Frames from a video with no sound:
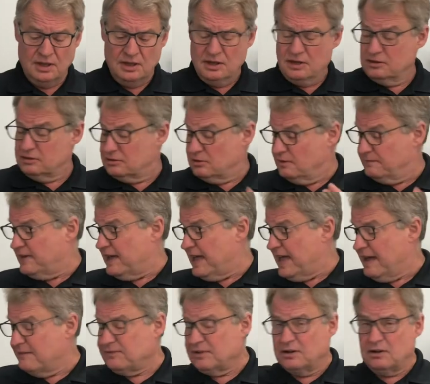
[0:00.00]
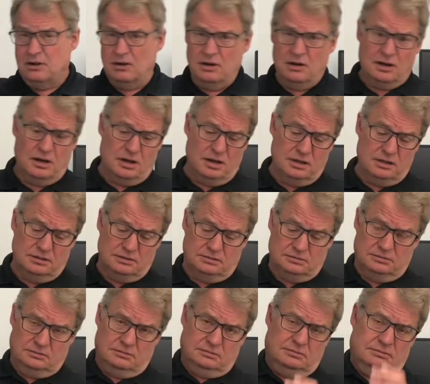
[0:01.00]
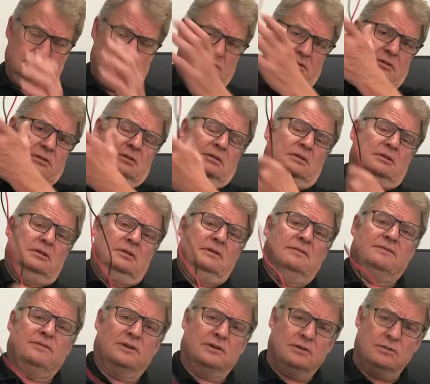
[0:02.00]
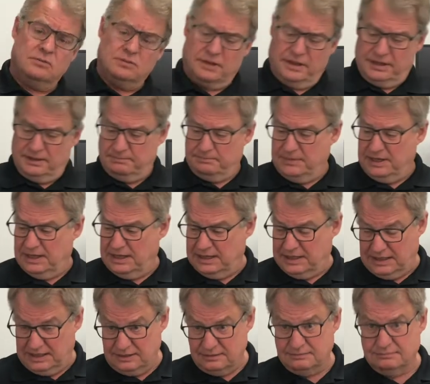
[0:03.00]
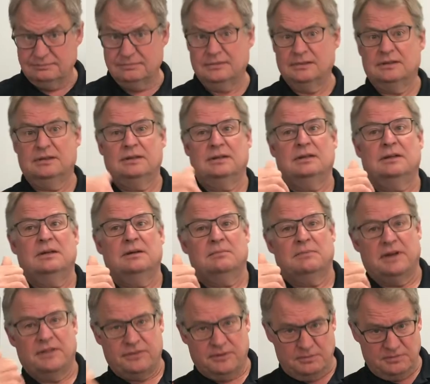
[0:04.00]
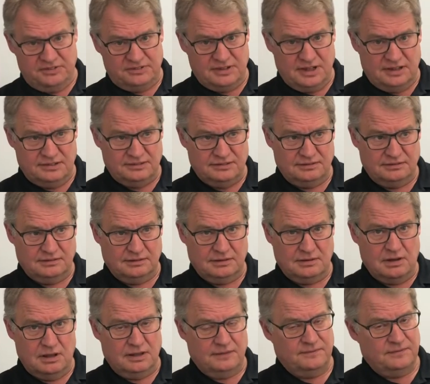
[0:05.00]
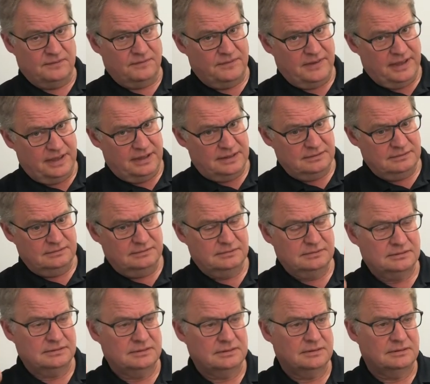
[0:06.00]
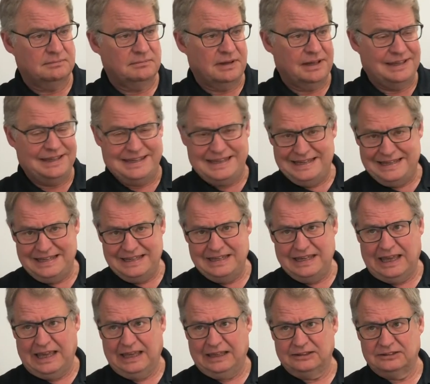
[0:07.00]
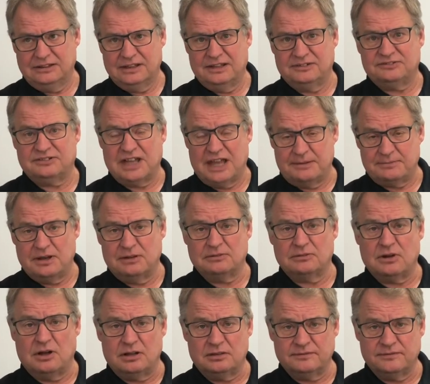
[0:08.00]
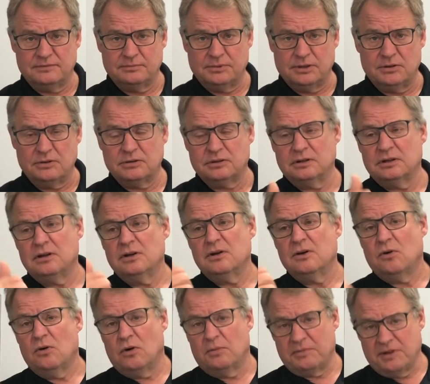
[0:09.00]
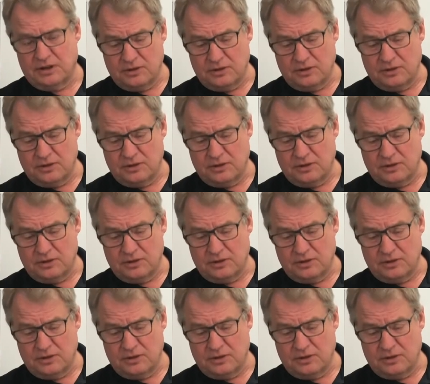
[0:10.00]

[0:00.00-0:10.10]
So if I have a call for cooling, meaning my thermostat's calling for fan, my heating has timed out, called for blower, or my